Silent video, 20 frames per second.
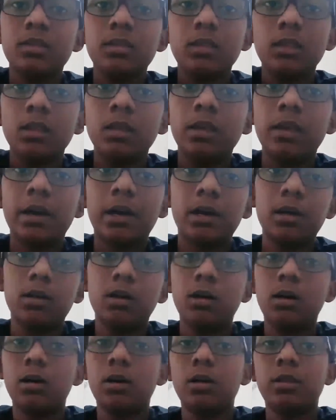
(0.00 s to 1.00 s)
yeah,
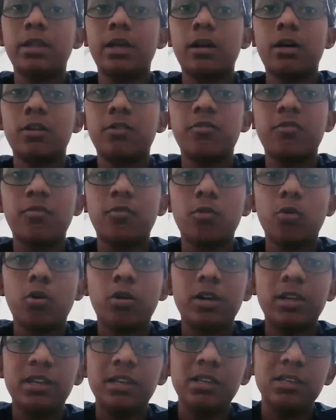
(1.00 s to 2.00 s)
there are
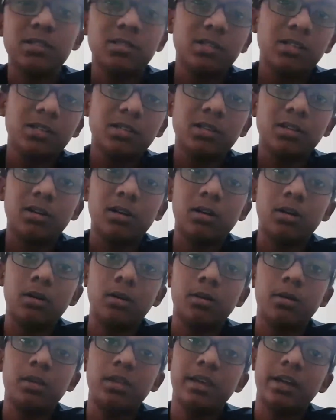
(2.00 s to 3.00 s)
4 easy
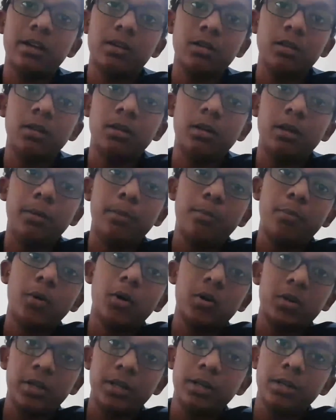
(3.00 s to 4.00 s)
yet
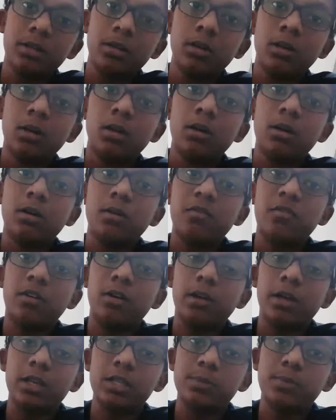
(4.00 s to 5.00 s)
important
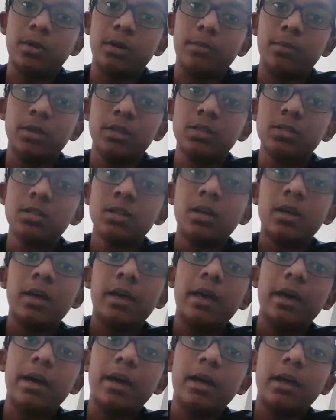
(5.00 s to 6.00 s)
experiments,
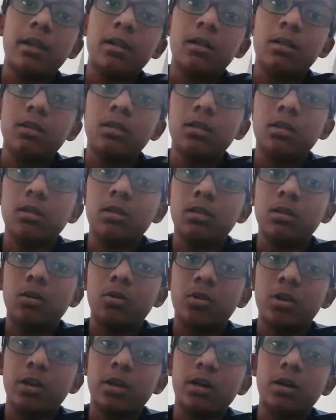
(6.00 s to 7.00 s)
and
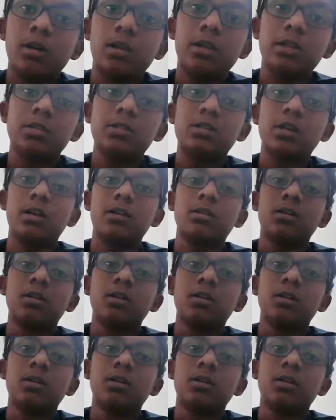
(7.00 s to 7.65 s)
okay, yeah, let's start.